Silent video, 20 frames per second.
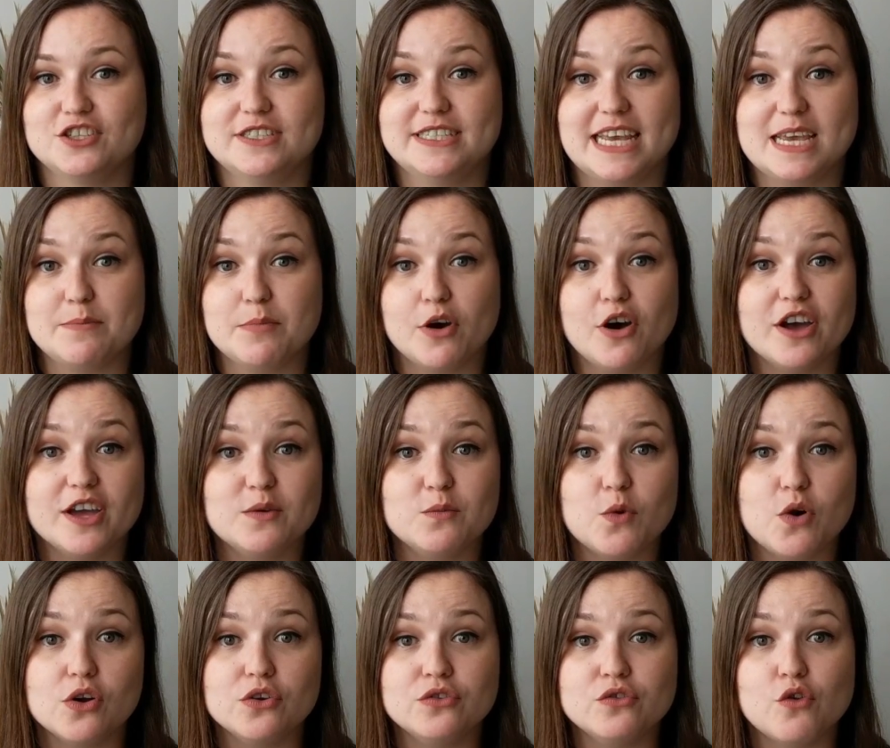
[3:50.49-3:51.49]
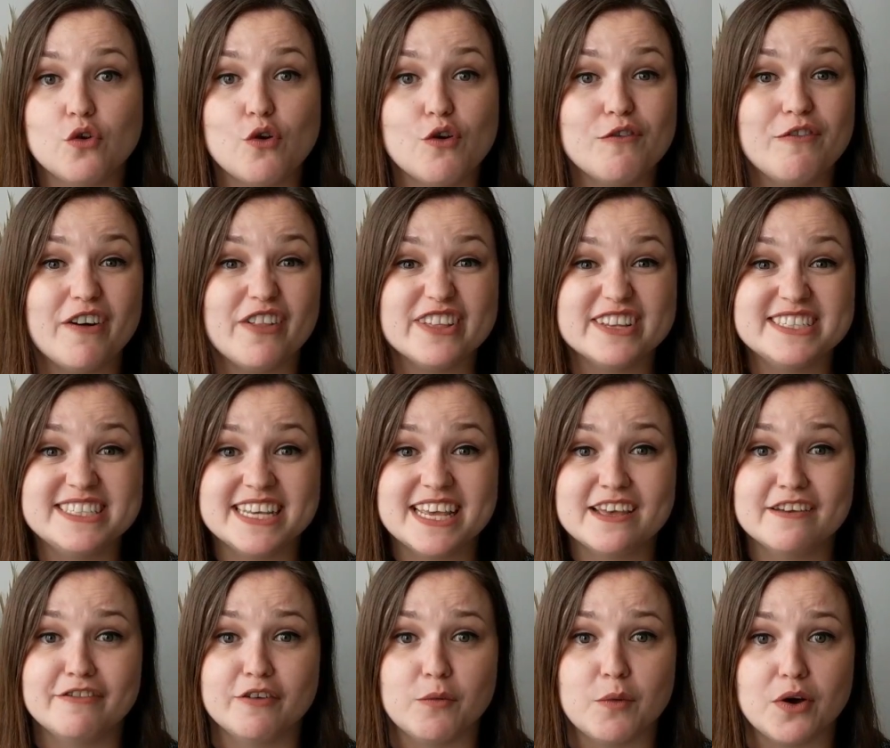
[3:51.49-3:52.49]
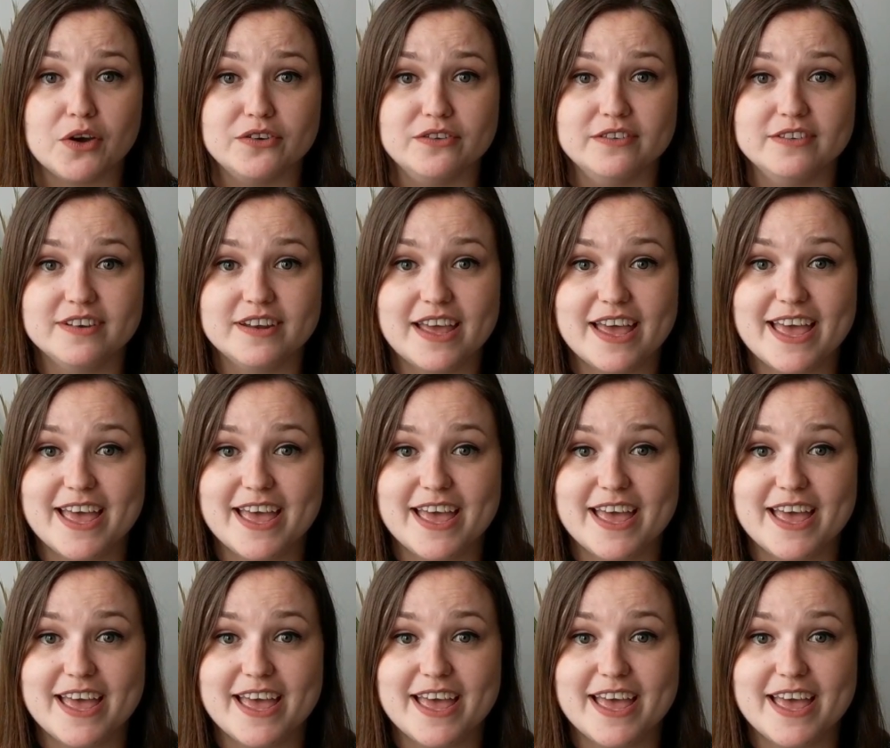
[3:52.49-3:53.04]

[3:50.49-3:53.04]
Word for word: Take part in one or volunteer for one.